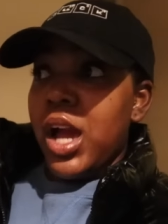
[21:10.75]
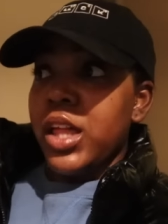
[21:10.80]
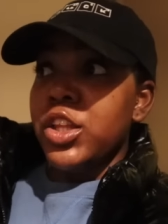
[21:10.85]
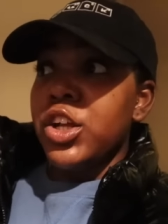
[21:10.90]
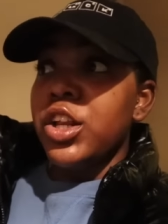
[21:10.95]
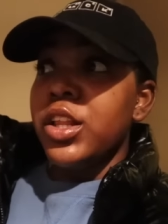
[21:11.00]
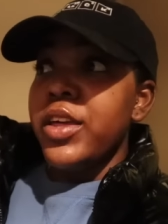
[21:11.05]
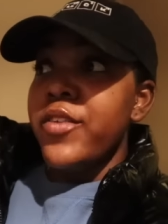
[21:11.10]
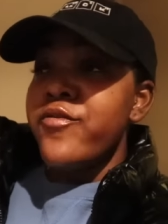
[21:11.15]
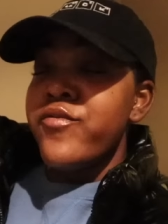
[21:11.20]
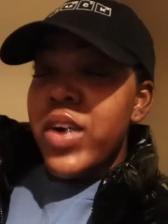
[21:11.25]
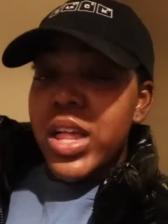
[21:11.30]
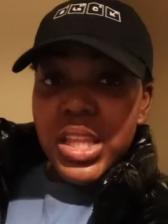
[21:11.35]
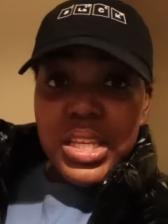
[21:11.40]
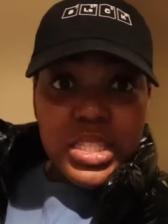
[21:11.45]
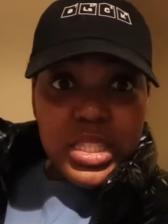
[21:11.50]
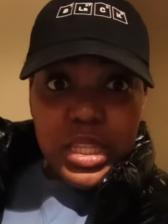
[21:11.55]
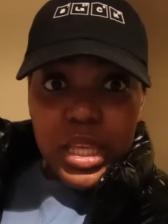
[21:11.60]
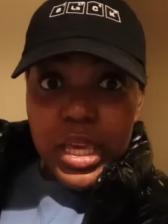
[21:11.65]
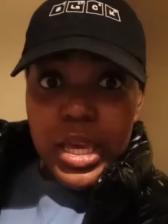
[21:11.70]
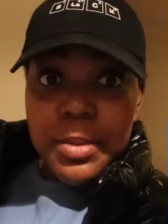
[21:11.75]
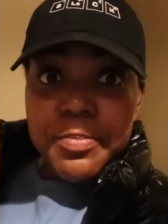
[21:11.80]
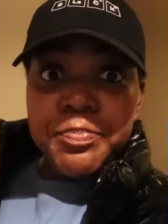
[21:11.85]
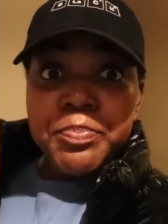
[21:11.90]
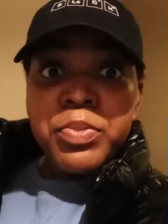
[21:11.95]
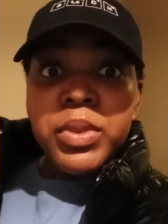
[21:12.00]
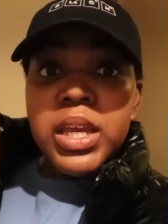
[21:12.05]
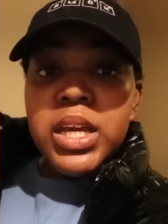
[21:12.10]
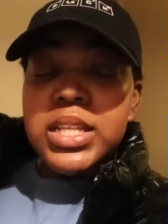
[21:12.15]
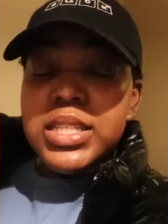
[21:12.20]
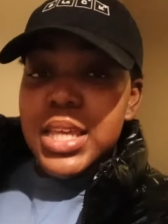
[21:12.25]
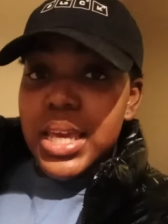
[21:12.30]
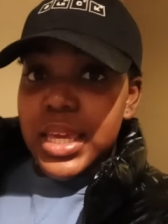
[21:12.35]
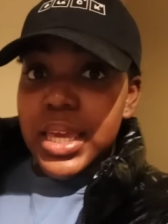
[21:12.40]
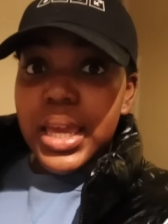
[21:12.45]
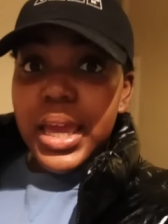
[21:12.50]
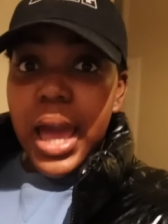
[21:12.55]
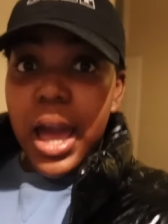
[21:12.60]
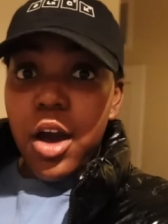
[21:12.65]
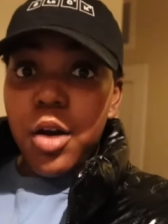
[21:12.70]
I literally fell asleep
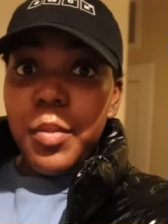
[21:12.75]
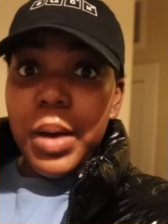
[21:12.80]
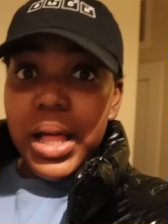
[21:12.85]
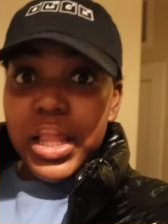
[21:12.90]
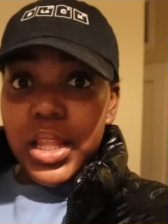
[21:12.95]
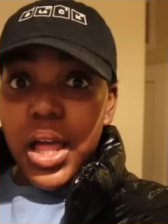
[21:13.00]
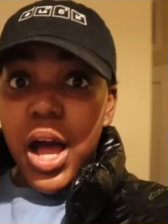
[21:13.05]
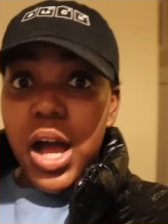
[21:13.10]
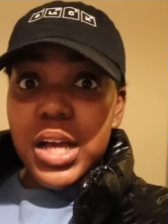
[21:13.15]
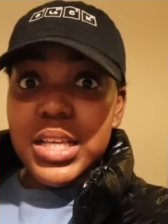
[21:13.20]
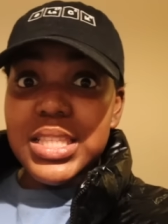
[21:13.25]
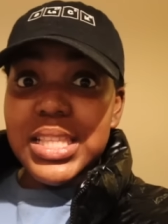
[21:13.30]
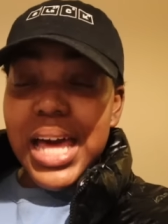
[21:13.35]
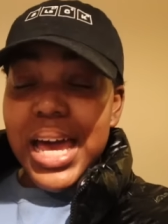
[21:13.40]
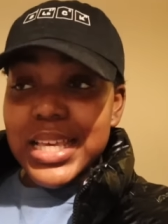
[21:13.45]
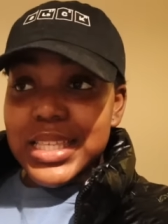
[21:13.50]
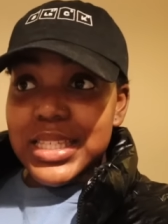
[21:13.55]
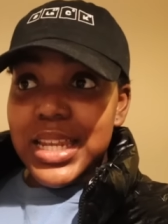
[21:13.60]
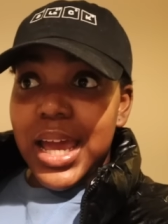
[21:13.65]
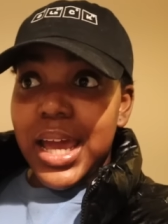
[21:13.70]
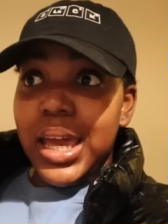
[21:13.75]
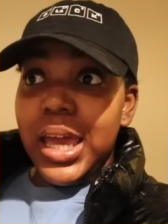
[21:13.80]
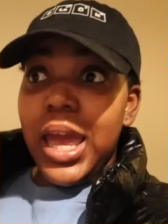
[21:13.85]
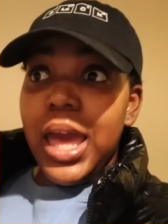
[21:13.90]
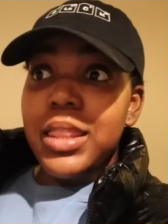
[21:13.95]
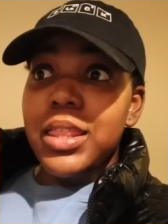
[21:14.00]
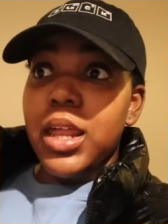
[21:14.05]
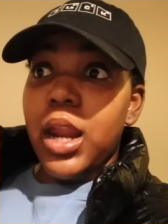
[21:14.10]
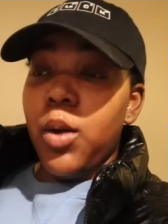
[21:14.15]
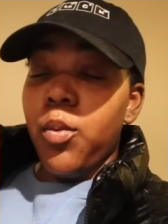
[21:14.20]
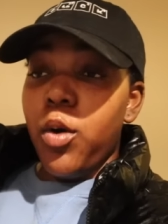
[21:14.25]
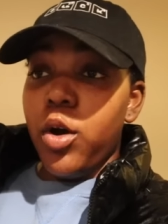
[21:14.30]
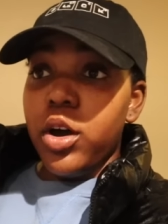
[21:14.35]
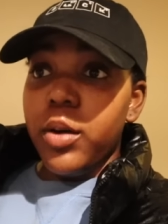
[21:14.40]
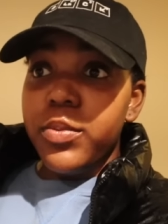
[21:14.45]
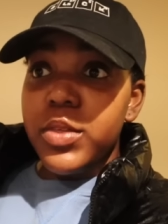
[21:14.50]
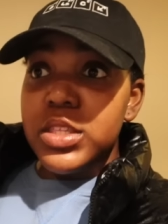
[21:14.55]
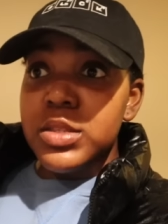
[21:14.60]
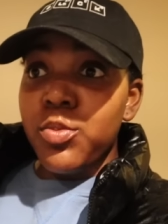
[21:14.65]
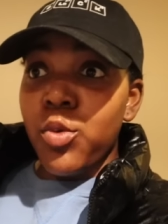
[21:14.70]
taking out my locks last night, and then I woke
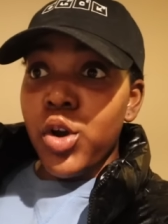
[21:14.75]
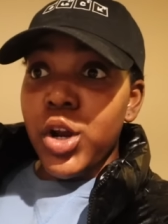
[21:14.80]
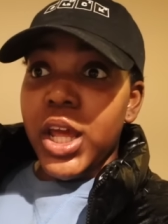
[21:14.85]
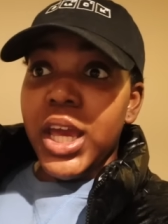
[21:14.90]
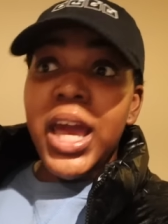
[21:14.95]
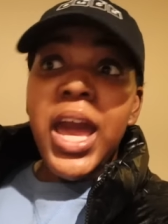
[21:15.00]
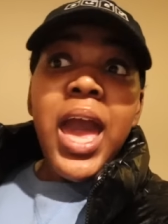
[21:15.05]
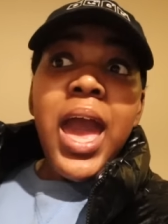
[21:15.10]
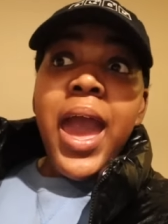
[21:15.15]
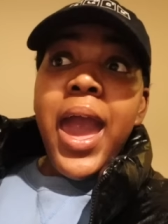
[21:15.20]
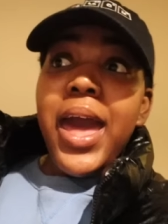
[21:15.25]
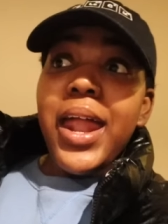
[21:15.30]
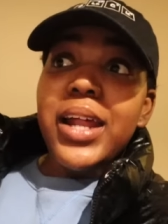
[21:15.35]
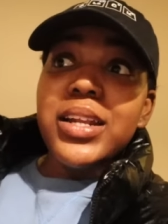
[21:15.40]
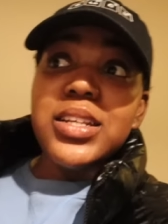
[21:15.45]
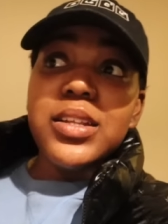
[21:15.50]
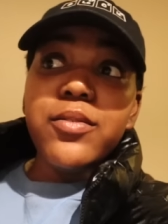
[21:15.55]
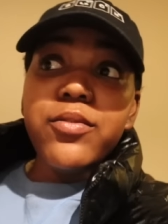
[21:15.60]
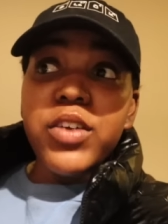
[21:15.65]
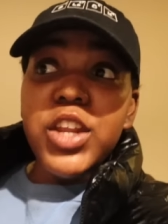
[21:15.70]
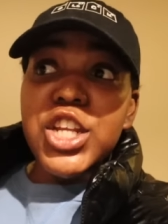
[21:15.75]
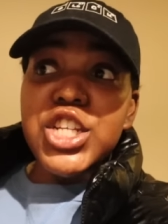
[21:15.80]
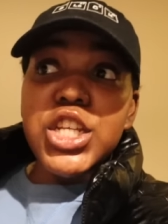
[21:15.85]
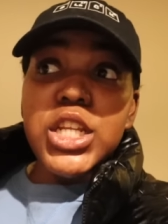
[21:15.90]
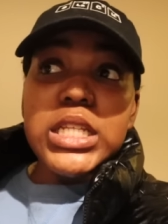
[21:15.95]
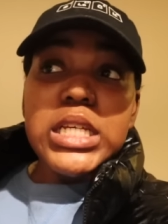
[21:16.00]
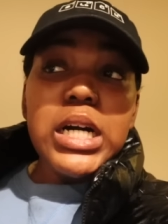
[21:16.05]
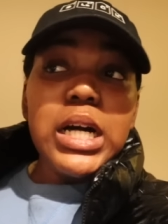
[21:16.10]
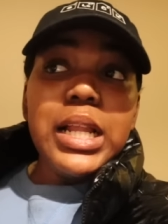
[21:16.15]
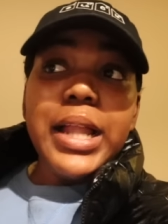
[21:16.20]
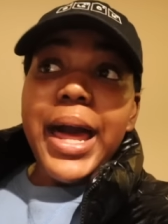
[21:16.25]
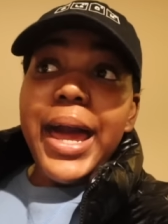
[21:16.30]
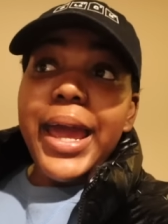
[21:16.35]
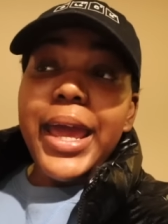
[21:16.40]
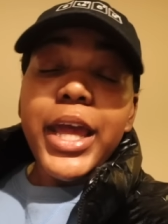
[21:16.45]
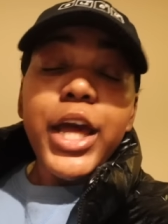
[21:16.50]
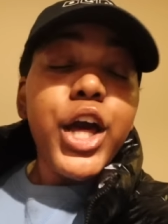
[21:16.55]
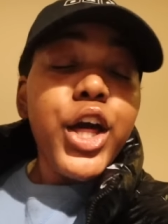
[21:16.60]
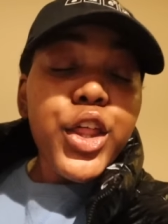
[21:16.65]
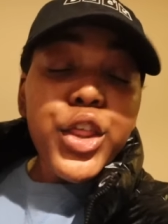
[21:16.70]
up this morning and I didn't finish until
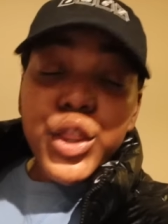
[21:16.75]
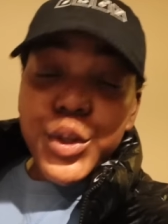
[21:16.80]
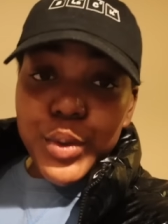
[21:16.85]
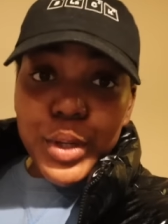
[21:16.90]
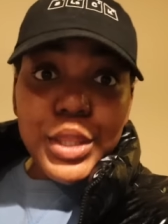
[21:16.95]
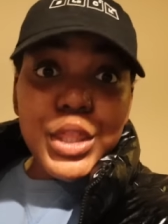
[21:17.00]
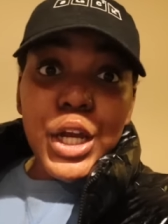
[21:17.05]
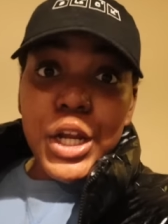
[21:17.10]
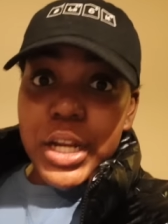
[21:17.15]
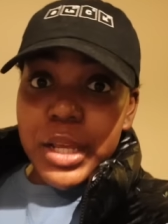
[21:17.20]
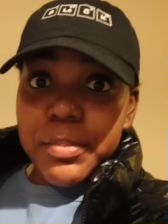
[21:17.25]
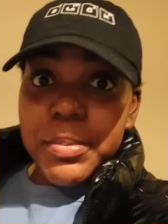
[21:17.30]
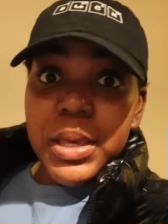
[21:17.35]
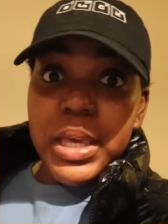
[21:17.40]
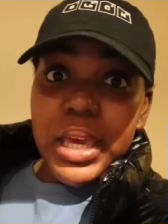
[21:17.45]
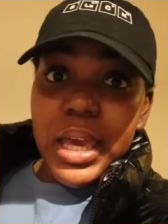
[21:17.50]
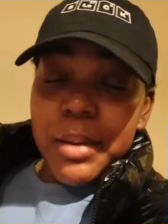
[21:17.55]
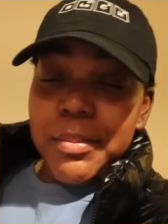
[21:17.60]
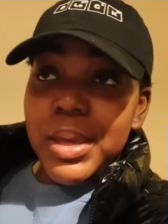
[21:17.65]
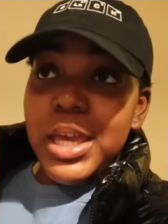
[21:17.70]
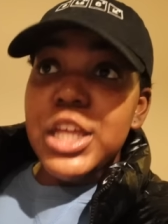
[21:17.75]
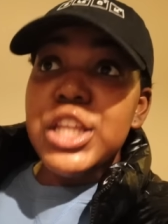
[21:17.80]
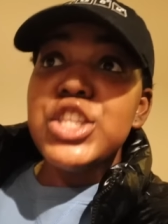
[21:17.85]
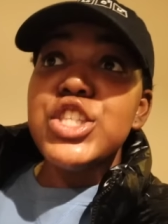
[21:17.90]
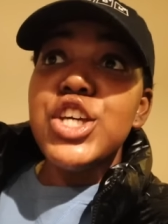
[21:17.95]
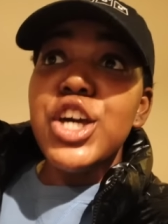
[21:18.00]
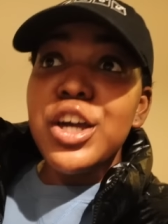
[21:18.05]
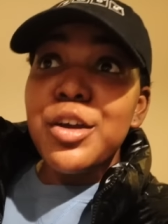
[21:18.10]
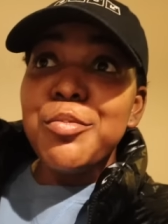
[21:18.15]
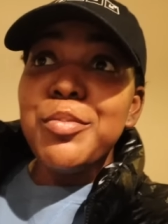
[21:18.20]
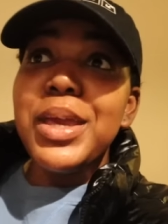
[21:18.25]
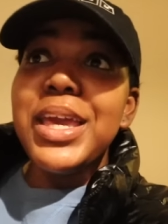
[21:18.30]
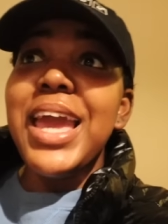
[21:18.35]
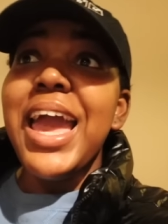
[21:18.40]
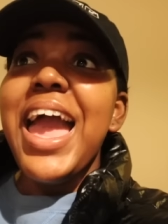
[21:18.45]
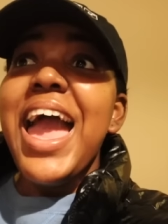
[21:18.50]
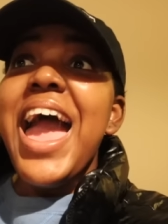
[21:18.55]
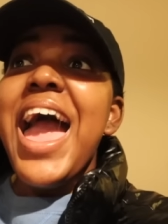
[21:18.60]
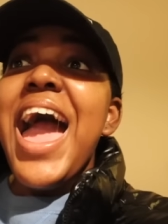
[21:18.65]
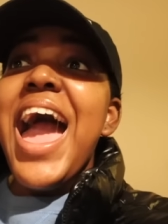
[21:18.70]
like 3:30 p.m. It took
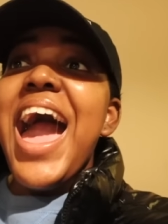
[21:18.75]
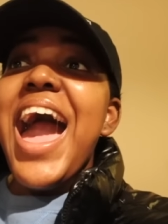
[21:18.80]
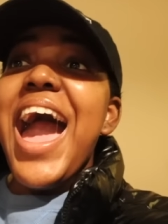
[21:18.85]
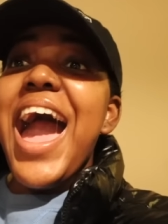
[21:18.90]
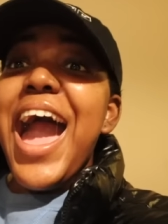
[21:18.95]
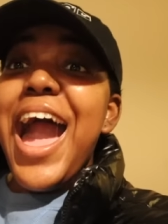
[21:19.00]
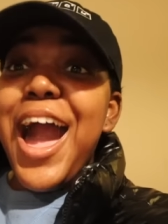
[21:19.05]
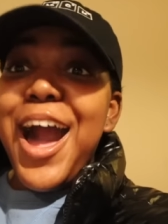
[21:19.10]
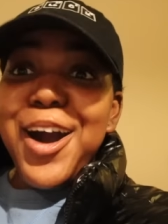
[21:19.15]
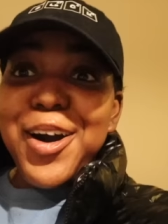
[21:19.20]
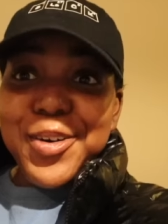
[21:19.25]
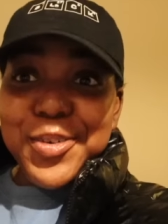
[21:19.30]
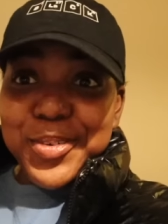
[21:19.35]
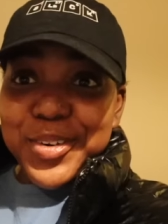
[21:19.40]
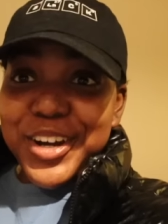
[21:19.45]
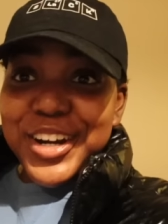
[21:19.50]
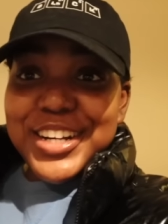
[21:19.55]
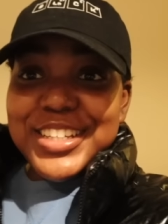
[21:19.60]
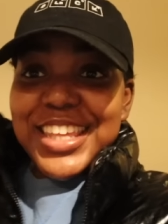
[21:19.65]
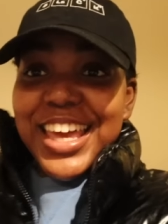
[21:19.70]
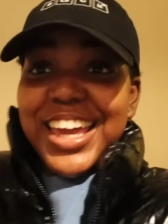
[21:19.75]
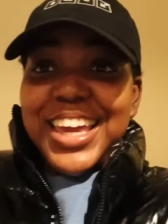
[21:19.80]
me hours.